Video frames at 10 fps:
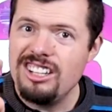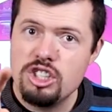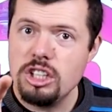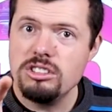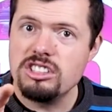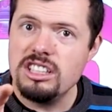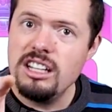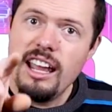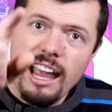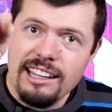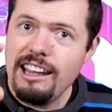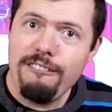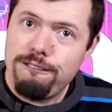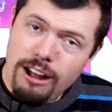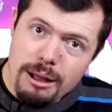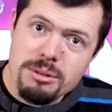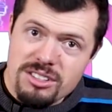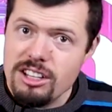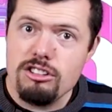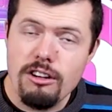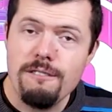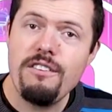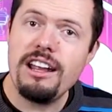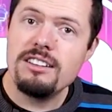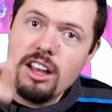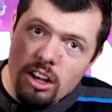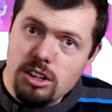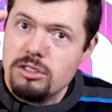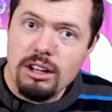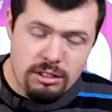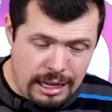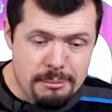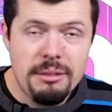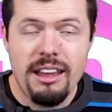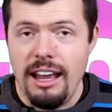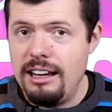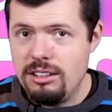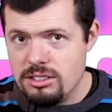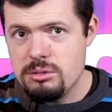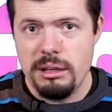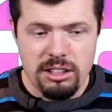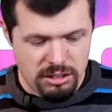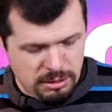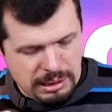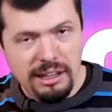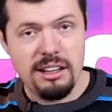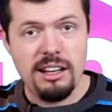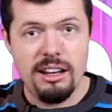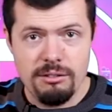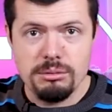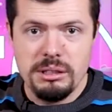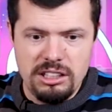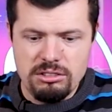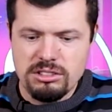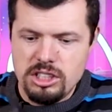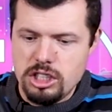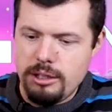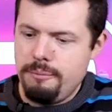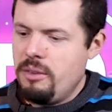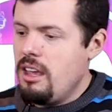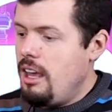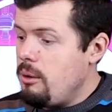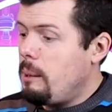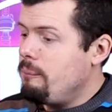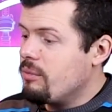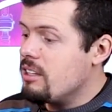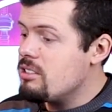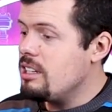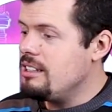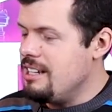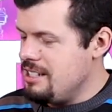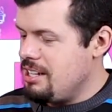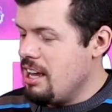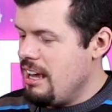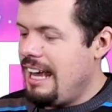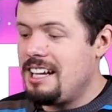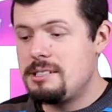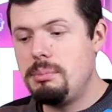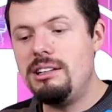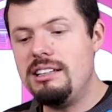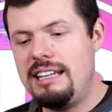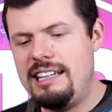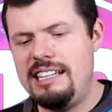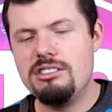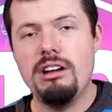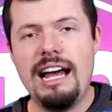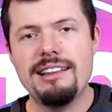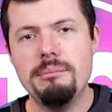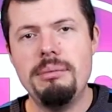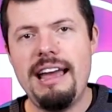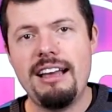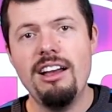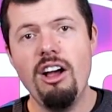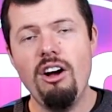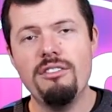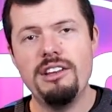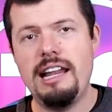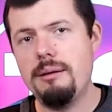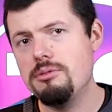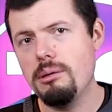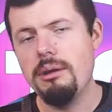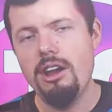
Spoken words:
children, and get fibers into your fans, because I'll come there and I'll smack you on the back of the hand for being a naughty child. Anyway, this thing does expel heat out the back of the laptop